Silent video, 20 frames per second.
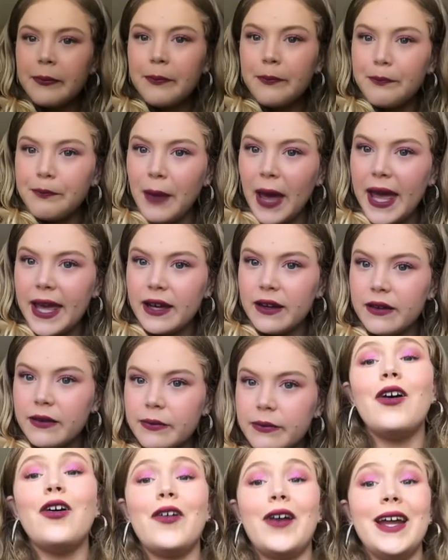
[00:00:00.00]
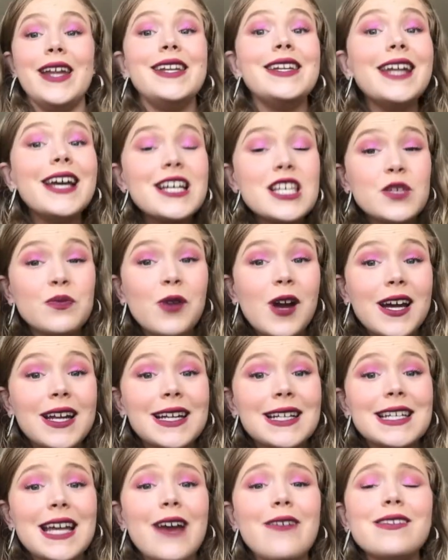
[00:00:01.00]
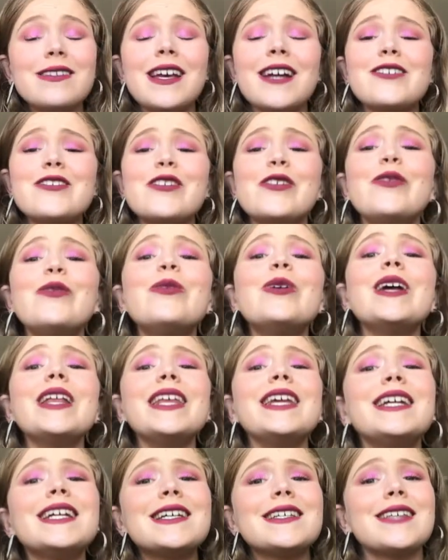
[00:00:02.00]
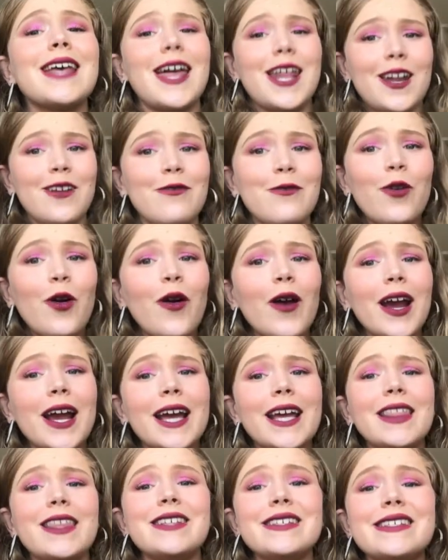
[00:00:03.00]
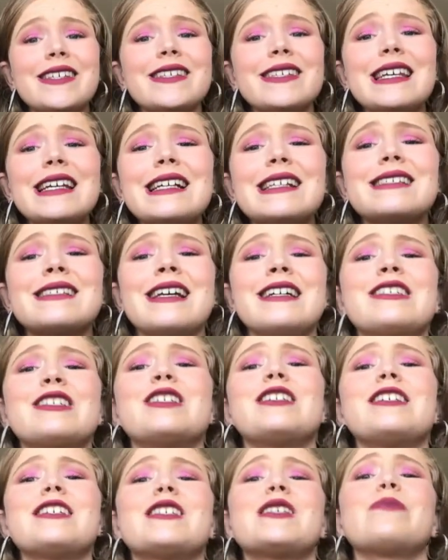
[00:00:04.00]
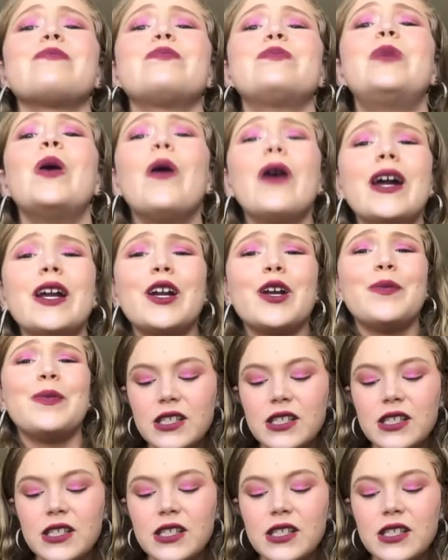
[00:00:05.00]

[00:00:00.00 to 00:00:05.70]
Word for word: Bam. All right, next product I was actually really excited for, and this is like such a disappointer.